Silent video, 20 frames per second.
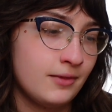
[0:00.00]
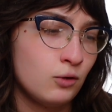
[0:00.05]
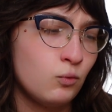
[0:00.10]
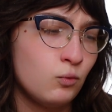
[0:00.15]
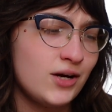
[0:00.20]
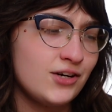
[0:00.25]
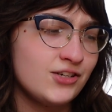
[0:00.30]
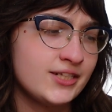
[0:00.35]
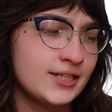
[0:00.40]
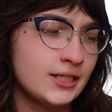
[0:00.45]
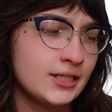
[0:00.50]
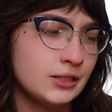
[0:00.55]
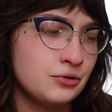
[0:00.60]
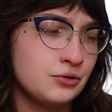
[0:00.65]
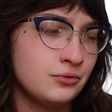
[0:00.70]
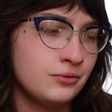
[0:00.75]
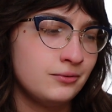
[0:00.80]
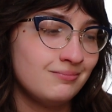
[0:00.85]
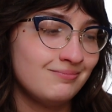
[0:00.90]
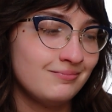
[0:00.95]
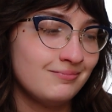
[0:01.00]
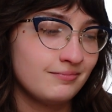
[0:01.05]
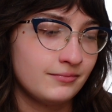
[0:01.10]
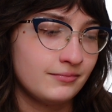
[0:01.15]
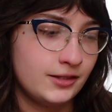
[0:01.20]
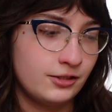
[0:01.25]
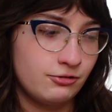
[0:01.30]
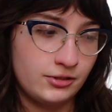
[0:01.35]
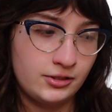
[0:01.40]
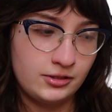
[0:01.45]
Where's the loot?
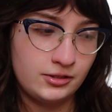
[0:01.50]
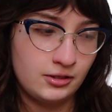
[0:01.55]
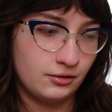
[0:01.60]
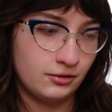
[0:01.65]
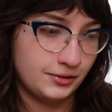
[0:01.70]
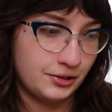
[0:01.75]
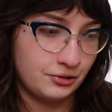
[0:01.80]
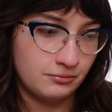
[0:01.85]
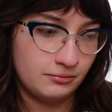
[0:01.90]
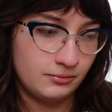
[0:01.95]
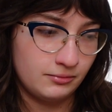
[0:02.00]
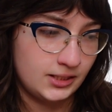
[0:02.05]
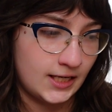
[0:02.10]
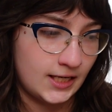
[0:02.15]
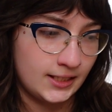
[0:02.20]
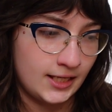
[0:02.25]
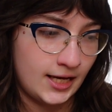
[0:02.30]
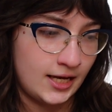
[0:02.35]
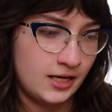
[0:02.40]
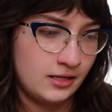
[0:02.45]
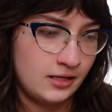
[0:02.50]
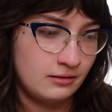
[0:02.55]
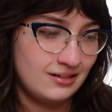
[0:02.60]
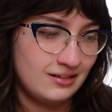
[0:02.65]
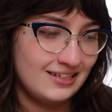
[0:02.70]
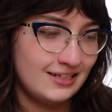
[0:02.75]
There is no loot, said Kate.